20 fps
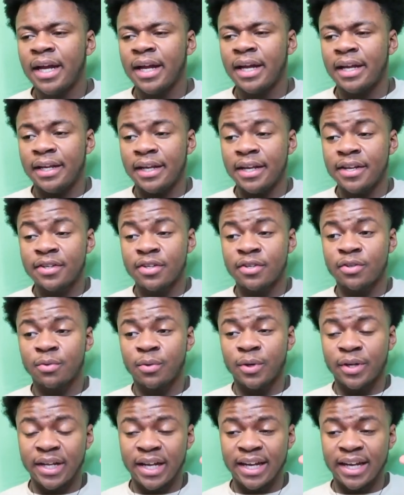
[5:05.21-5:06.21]
And this is
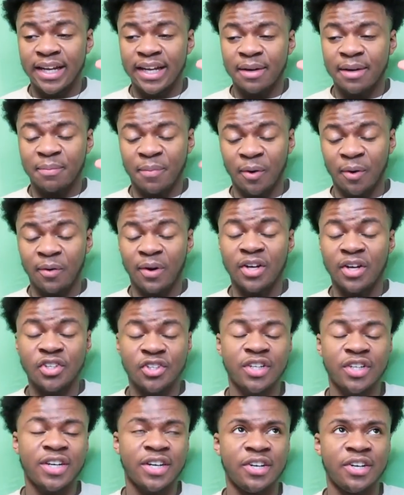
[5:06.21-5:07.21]
where, like, bro, I
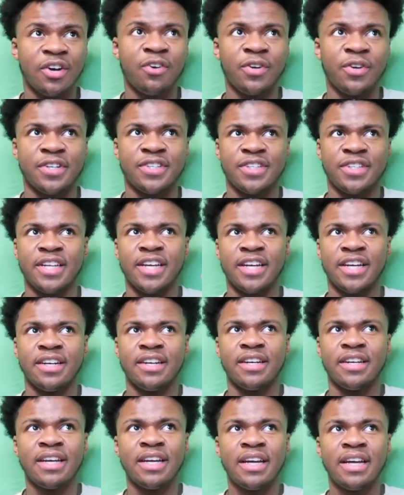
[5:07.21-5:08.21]
should have noticed
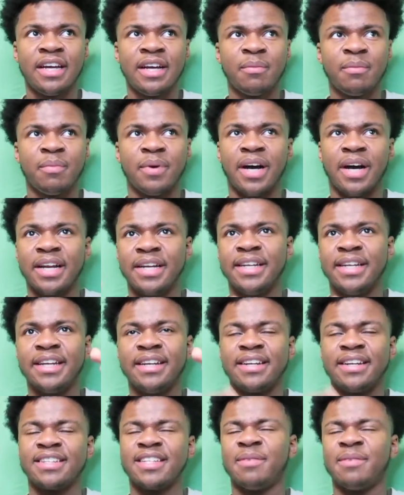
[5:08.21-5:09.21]
then, but I
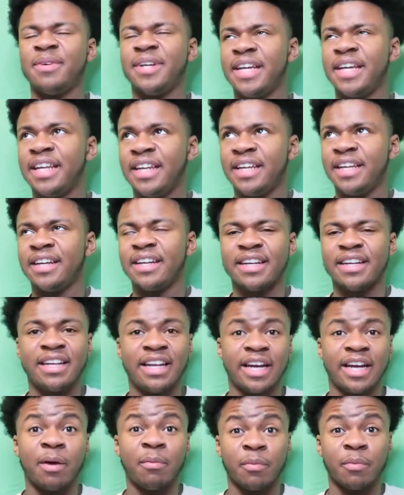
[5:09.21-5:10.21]
didn't because I'm an idiot.
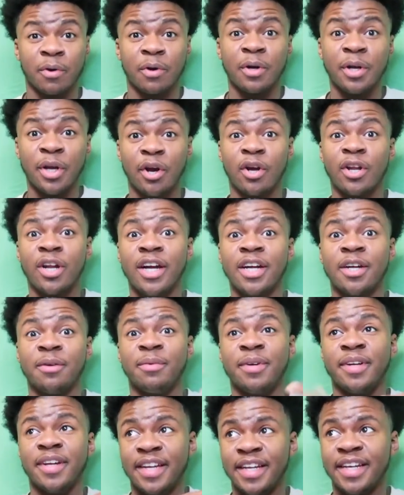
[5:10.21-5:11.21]
Like, I'm, y'all, I am
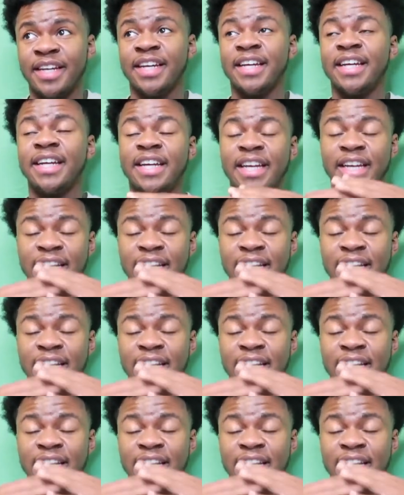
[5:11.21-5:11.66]
an idiot.